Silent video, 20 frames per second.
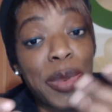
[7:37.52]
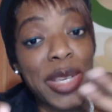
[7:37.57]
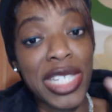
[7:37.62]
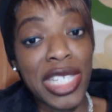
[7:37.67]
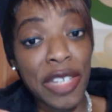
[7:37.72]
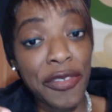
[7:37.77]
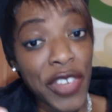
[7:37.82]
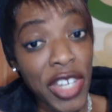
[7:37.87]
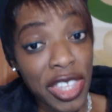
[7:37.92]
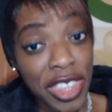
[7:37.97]
the
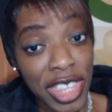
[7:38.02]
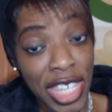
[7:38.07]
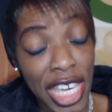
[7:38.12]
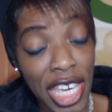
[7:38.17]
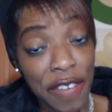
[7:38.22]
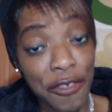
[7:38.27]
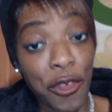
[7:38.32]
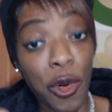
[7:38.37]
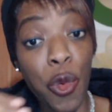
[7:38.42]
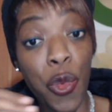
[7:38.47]
specific
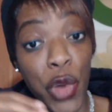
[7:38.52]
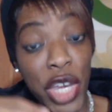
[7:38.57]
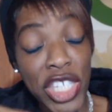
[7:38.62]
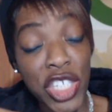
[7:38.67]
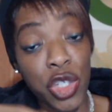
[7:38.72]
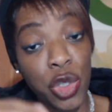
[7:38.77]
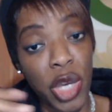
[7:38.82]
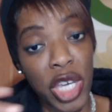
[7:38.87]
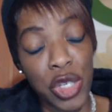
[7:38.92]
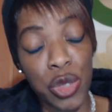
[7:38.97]
thing for
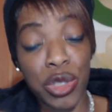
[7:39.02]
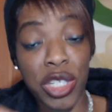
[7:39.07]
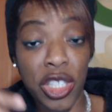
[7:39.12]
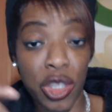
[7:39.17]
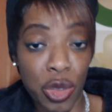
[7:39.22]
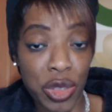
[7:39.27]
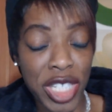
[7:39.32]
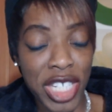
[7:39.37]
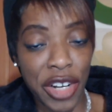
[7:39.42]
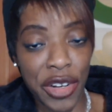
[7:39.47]
which you are
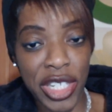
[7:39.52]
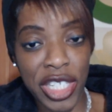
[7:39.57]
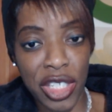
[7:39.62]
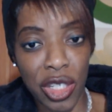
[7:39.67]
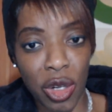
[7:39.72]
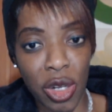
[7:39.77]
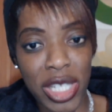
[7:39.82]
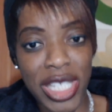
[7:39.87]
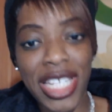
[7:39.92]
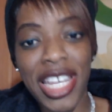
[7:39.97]
using those
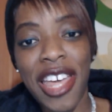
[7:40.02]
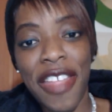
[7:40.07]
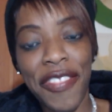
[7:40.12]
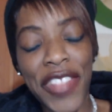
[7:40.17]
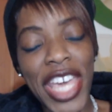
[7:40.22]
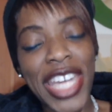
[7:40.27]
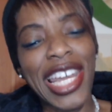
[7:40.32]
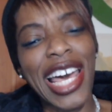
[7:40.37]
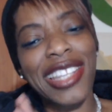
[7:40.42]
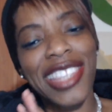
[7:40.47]
crystals,
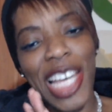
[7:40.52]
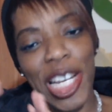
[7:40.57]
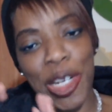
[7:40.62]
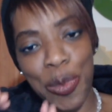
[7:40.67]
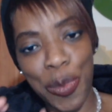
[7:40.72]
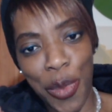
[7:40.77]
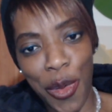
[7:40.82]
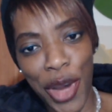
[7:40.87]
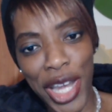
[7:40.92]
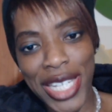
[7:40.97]
then at
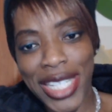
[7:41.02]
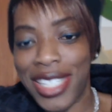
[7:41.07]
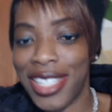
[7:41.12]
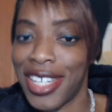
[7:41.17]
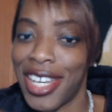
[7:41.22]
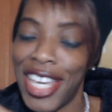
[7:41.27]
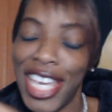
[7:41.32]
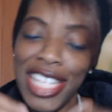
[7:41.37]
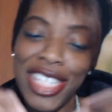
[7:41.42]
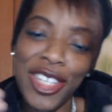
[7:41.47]
that
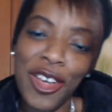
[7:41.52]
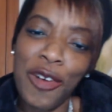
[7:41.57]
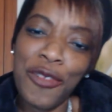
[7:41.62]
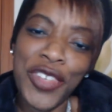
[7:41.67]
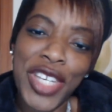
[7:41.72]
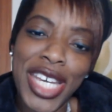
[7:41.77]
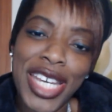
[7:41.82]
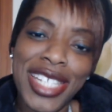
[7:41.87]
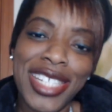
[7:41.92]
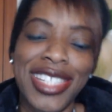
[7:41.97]
point, it's
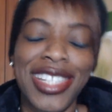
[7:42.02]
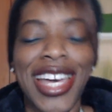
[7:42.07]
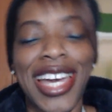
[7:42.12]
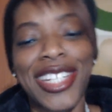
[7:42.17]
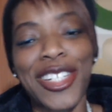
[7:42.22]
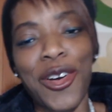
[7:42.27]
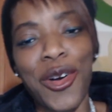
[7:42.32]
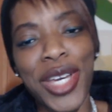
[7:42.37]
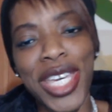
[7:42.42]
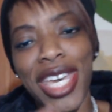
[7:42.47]
obvious
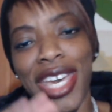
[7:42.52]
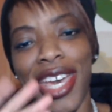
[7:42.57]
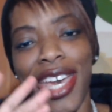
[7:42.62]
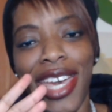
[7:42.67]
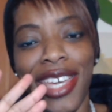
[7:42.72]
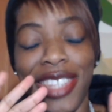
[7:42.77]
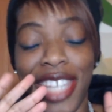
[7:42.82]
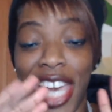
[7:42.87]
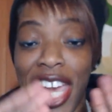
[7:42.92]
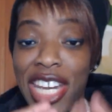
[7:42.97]
that,
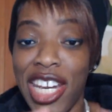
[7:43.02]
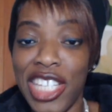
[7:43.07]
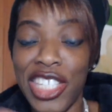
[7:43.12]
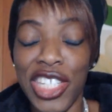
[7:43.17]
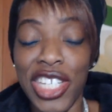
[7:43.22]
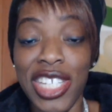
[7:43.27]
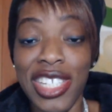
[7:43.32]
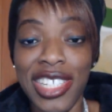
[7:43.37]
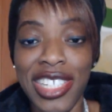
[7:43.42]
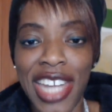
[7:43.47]
okay, the
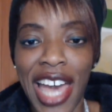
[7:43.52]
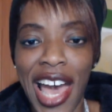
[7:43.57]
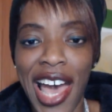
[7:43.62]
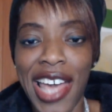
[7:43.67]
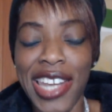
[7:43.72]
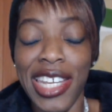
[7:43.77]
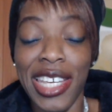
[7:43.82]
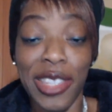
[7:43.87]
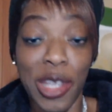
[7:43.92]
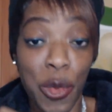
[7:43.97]
energy is
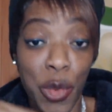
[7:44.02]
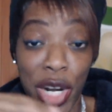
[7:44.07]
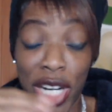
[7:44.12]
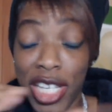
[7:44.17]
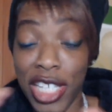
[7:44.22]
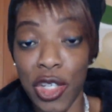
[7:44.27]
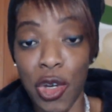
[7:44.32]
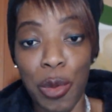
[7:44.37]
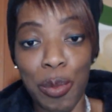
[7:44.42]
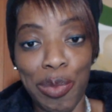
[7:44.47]
done, the
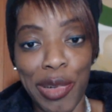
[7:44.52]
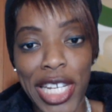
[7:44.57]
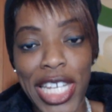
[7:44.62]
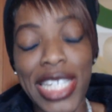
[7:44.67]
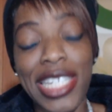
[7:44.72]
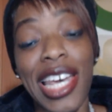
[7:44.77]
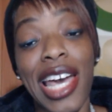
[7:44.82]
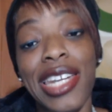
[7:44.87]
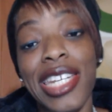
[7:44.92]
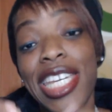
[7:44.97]
work is
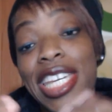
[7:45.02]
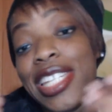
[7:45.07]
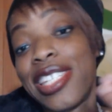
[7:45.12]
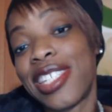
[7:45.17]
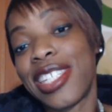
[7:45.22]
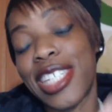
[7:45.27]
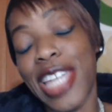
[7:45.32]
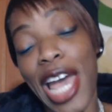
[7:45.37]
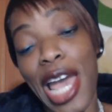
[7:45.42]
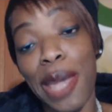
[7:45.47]
complete, and
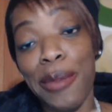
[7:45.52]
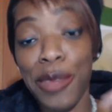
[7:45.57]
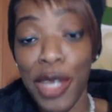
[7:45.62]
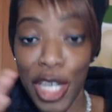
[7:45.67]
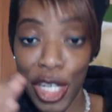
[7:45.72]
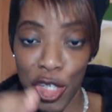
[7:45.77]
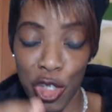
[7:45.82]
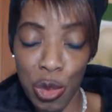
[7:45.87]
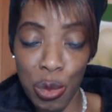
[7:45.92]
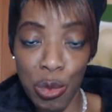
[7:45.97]
it's time